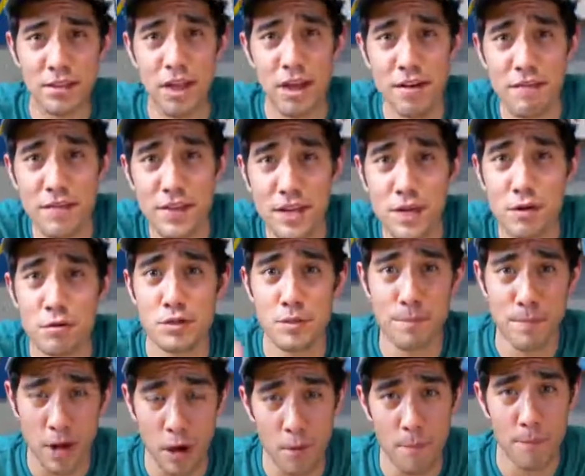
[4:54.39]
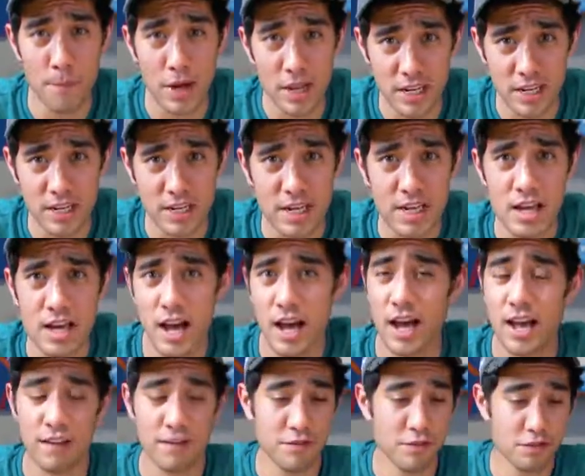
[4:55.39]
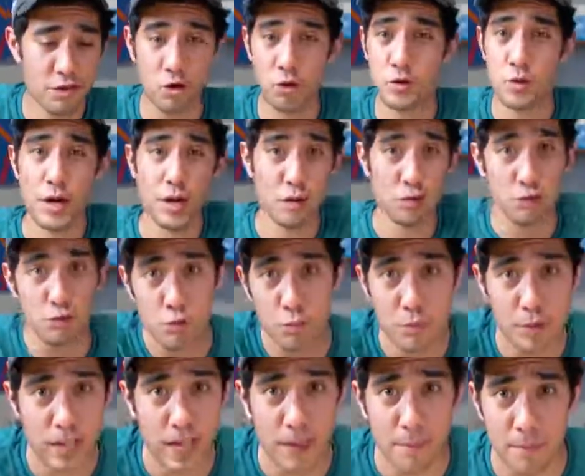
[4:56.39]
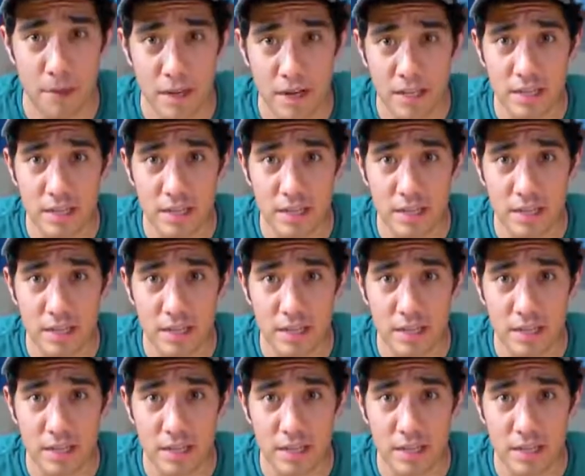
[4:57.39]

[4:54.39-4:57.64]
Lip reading: made a lot of videos about money. I've showed you how to duplicate